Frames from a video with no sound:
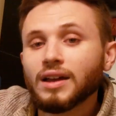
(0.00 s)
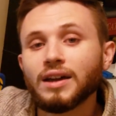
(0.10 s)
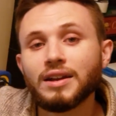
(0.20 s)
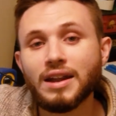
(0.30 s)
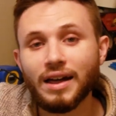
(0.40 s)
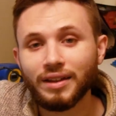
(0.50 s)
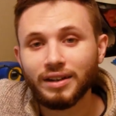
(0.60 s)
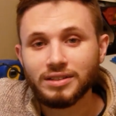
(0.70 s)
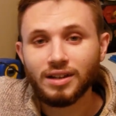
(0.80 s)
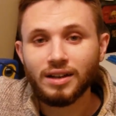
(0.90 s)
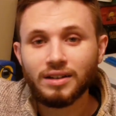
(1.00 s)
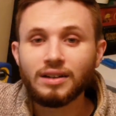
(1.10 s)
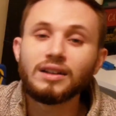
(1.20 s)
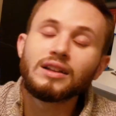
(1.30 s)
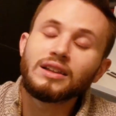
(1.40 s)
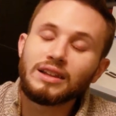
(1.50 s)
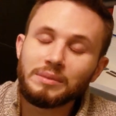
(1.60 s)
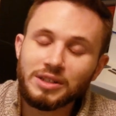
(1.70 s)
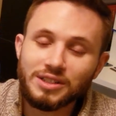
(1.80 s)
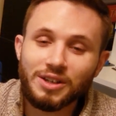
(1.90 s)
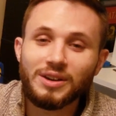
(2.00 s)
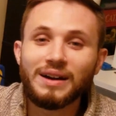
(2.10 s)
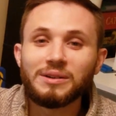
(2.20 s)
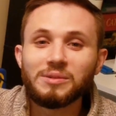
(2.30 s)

Now that it's on, let me show you how it